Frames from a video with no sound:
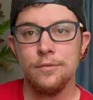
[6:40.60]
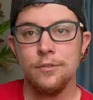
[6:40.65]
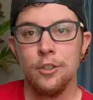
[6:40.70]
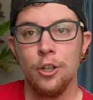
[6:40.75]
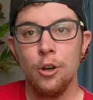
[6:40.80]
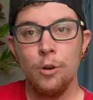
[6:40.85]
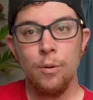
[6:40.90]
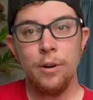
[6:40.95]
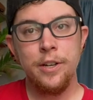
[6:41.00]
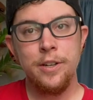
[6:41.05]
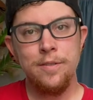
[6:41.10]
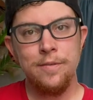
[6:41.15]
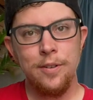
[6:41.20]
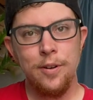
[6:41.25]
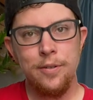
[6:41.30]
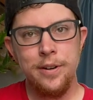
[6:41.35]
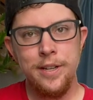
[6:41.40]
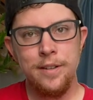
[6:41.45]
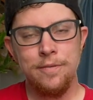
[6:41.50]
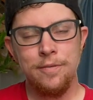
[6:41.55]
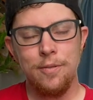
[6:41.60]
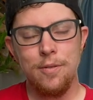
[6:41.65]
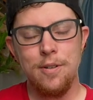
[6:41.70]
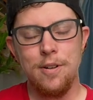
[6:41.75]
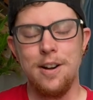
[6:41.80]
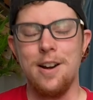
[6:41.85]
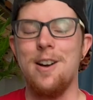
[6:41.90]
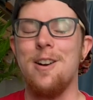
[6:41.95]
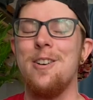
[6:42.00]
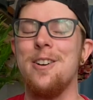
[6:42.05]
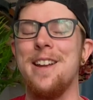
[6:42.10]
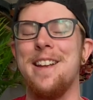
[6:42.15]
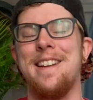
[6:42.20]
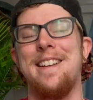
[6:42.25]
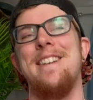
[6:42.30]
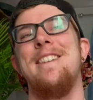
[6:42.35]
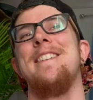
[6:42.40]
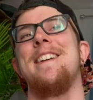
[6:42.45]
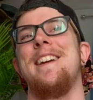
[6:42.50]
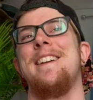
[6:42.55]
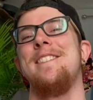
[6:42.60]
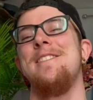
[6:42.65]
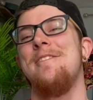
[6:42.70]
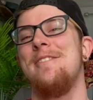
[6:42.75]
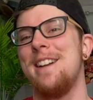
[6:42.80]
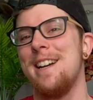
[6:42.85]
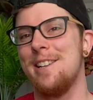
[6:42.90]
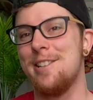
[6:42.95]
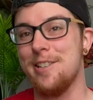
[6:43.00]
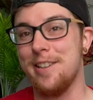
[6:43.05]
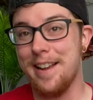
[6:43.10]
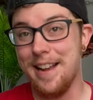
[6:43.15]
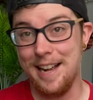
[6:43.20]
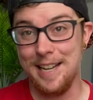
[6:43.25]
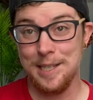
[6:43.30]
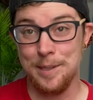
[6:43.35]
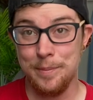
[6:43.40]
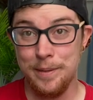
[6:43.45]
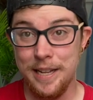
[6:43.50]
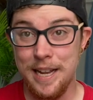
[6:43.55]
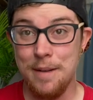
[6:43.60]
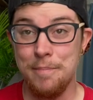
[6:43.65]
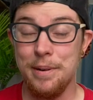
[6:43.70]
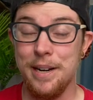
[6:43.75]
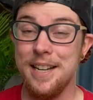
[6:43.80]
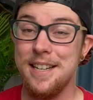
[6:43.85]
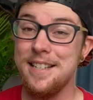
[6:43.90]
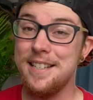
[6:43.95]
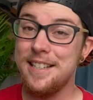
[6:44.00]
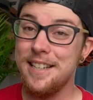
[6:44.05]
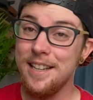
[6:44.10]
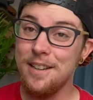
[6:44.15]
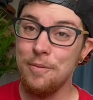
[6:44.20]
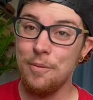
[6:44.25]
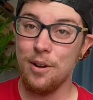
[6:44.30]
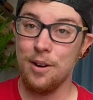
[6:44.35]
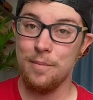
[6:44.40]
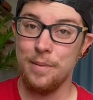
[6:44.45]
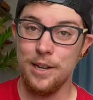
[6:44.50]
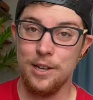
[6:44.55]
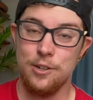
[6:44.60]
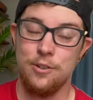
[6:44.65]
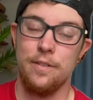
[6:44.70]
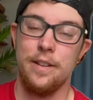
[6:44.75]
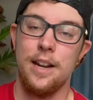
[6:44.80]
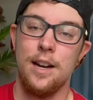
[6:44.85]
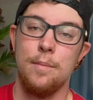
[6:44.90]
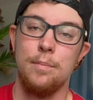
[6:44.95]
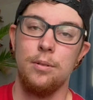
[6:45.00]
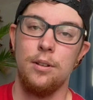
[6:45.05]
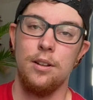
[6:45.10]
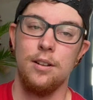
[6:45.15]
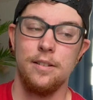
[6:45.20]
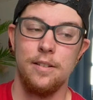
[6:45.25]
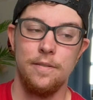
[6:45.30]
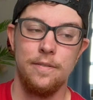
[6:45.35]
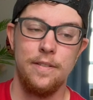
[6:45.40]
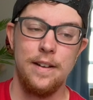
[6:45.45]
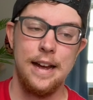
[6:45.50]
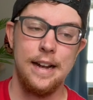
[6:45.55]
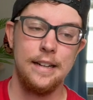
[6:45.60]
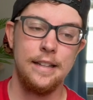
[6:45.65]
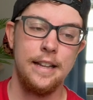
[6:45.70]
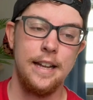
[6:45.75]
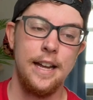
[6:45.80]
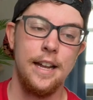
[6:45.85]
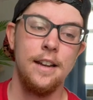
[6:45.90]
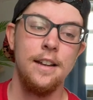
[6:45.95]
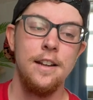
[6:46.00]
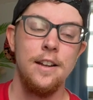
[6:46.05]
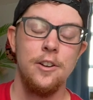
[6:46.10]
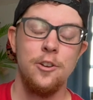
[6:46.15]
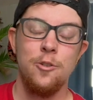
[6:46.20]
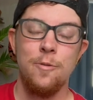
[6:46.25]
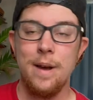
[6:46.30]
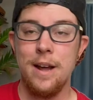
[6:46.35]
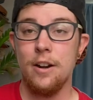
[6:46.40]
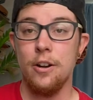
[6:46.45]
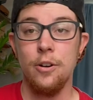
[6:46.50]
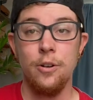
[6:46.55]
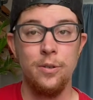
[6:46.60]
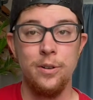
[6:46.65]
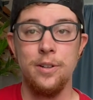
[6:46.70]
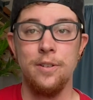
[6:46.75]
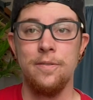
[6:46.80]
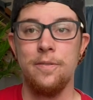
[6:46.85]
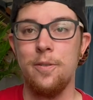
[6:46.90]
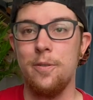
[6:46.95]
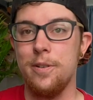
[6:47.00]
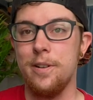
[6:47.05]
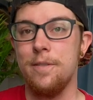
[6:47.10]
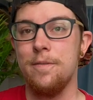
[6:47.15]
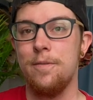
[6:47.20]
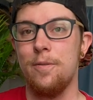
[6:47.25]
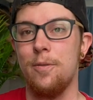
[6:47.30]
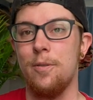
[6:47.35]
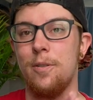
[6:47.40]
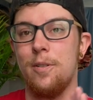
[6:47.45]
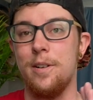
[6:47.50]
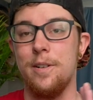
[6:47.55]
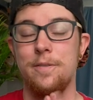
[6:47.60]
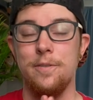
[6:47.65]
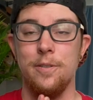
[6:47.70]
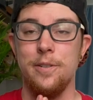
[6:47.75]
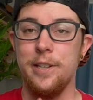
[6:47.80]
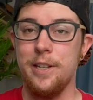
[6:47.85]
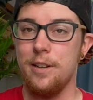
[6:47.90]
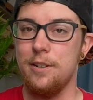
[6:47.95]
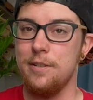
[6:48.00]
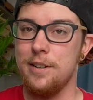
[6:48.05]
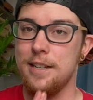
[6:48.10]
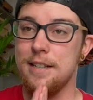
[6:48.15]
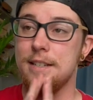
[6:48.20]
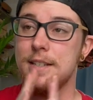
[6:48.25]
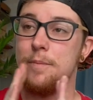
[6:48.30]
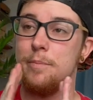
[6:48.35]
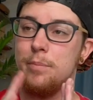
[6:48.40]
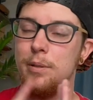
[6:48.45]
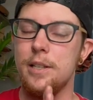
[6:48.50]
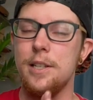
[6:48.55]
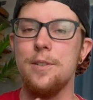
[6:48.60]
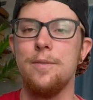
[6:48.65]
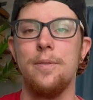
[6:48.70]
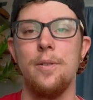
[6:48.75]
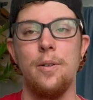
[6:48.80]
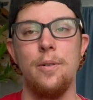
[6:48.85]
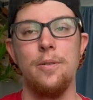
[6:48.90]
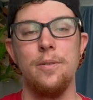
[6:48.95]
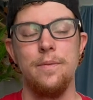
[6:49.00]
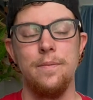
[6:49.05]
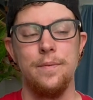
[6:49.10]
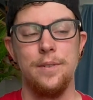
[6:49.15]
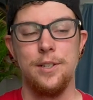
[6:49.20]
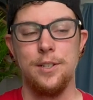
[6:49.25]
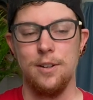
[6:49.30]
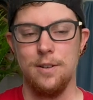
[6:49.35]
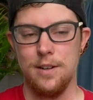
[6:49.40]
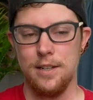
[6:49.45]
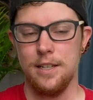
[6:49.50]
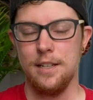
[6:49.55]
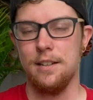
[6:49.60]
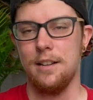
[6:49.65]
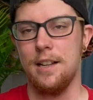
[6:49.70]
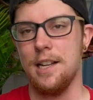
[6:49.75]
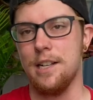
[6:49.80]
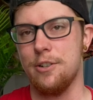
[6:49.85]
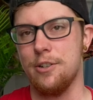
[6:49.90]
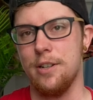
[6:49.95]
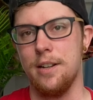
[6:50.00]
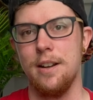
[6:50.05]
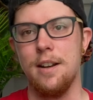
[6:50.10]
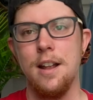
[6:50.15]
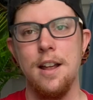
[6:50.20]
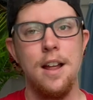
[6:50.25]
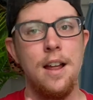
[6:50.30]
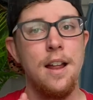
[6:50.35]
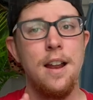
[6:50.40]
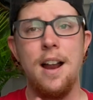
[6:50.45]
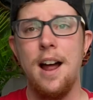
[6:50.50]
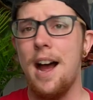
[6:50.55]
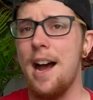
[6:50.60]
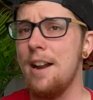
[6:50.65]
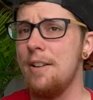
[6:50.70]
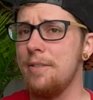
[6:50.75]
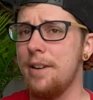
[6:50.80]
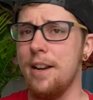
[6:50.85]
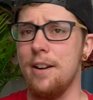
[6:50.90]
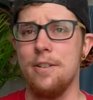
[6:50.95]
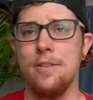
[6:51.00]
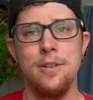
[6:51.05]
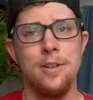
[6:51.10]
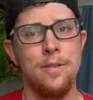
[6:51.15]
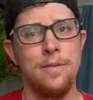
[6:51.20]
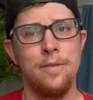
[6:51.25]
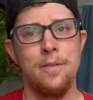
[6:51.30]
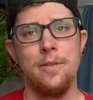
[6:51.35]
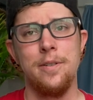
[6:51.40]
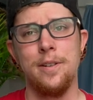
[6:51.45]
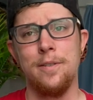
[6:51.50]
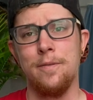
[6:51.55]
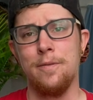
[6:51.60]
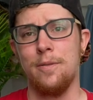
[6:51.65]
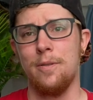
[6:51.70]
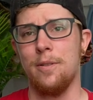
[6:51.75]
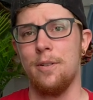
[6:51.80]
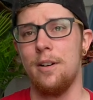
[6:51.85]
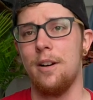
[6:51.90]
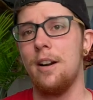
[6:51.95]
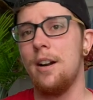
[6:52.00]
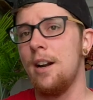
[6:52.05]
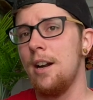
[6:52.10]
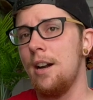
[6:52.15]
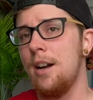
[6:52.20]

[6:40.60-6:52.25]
Who are you voting for? Okay, no one actually asked me that, but I did want to make sure that I plugged the fact that no matter who you're voting for, if you're in the US, please vote during the election. I don't care who you're voting for.